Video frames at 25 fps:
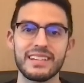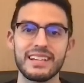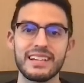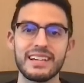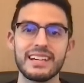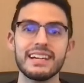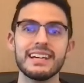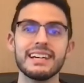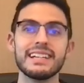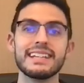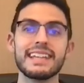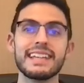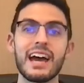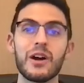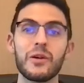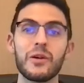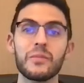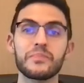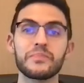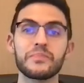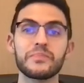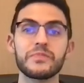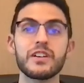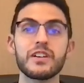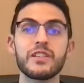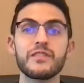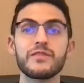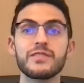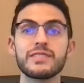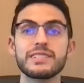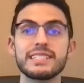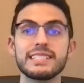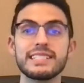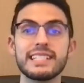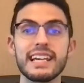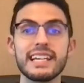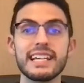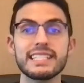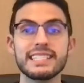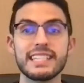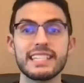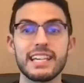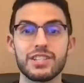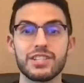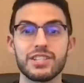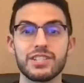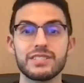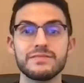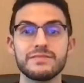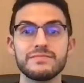Now, for today's
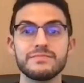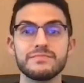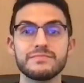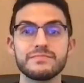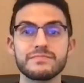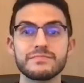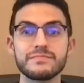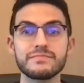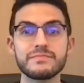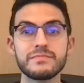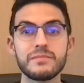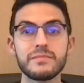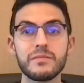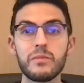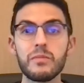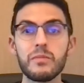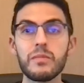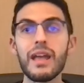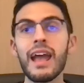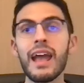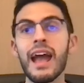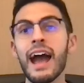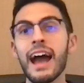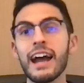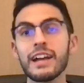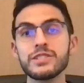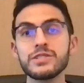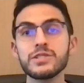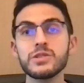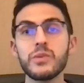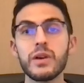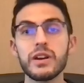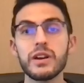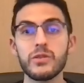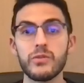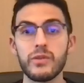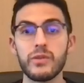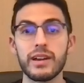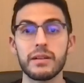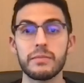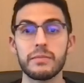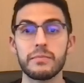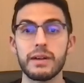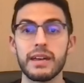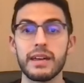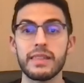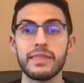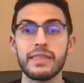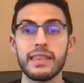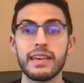session, I do want to
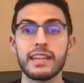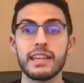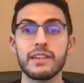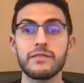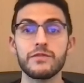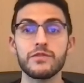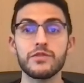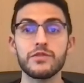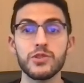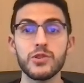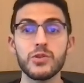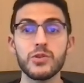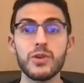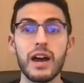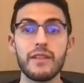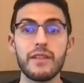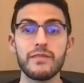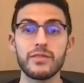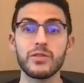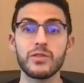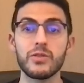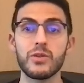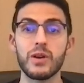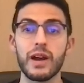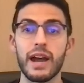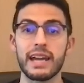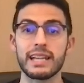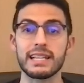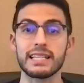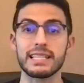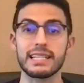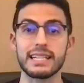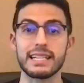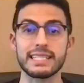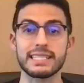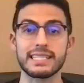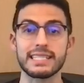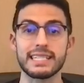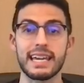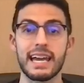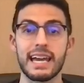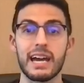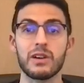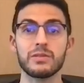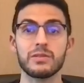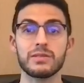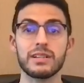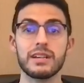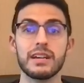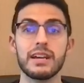recommend that if you do have a Google Analytics account,
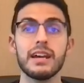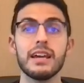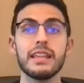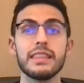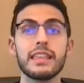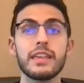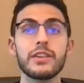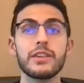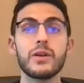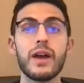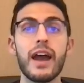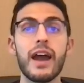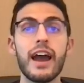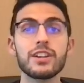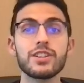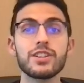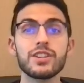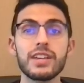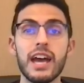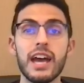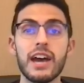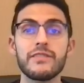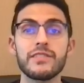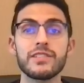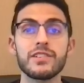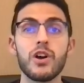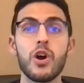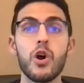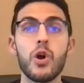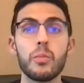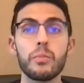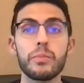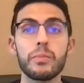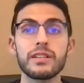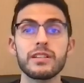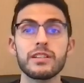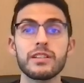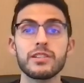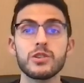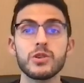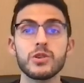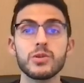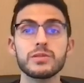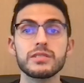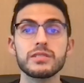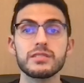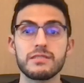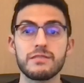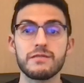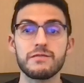that you actually have it open and use it
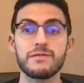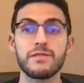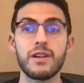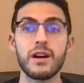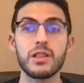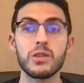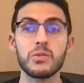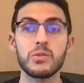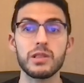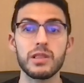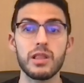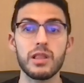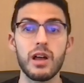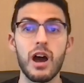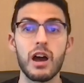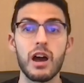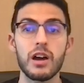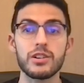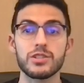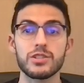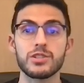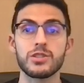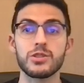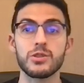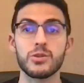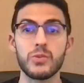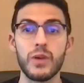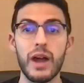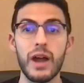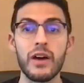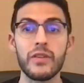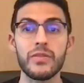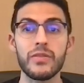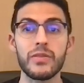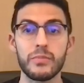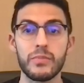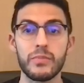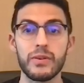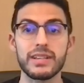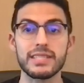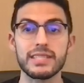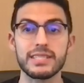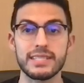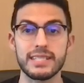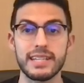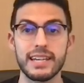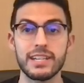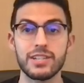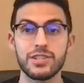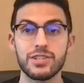to follow along throughout the
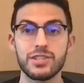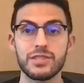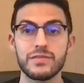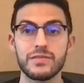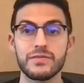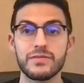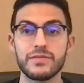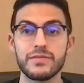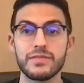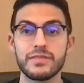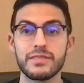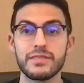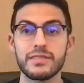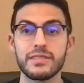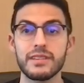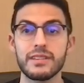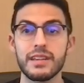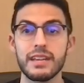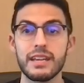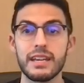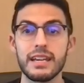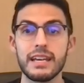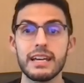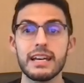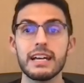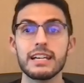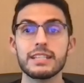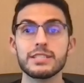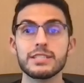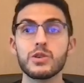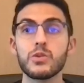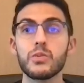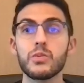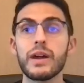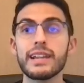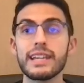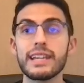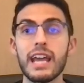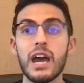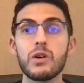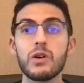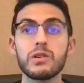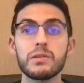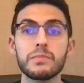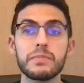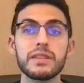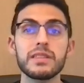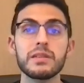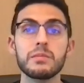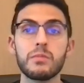presentation. So right now would be
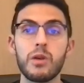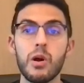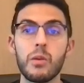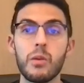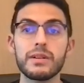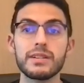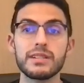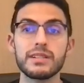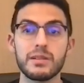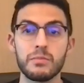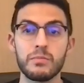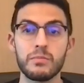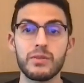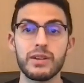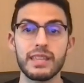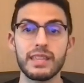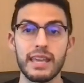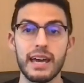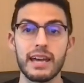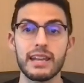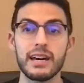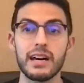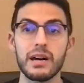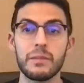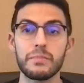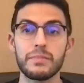the moment to bring that up.